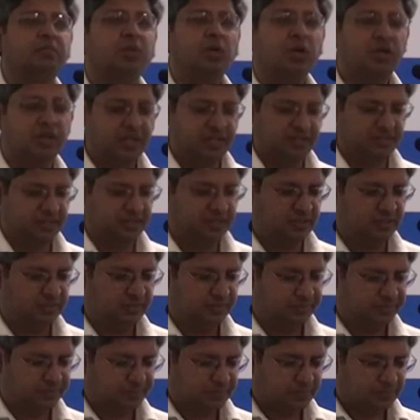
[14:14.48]
Paul Rice,
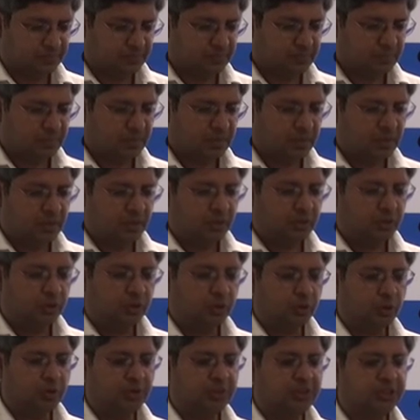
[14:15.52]

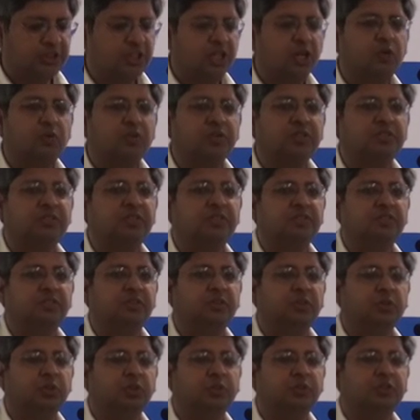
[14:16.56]
Joni Chow versus
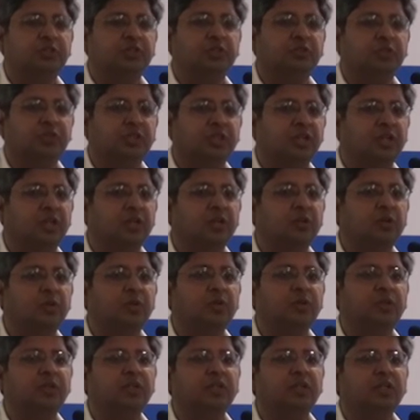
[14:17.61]
University of
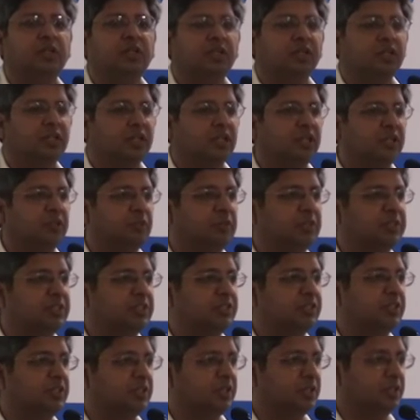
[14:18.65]
Chicago, in
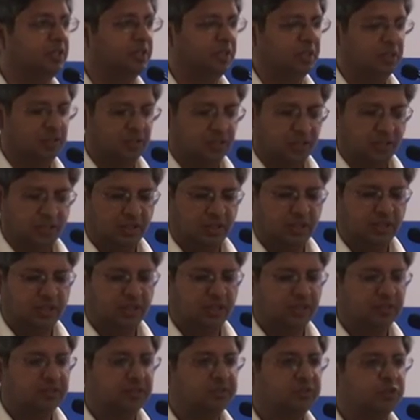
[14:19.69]
which
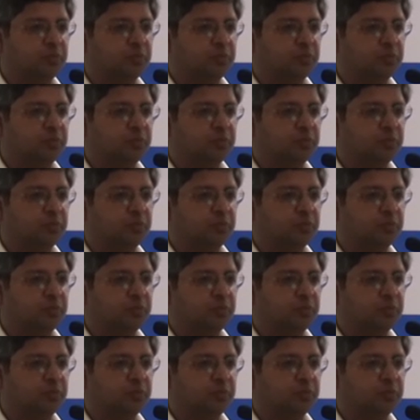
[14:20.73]
the